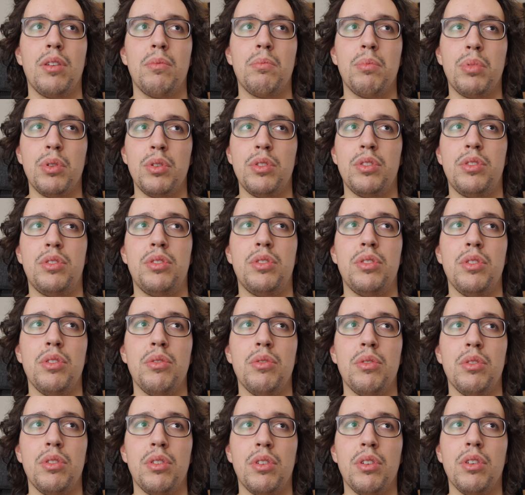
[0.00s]

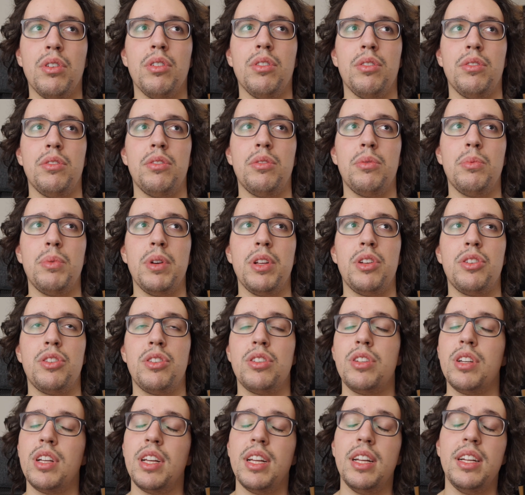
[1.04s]
pursue goals
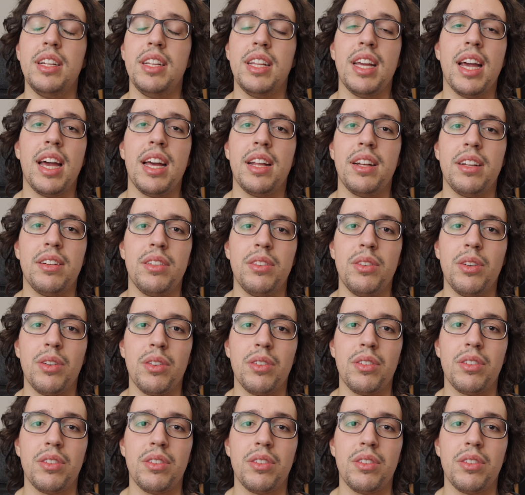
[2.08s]
which in the end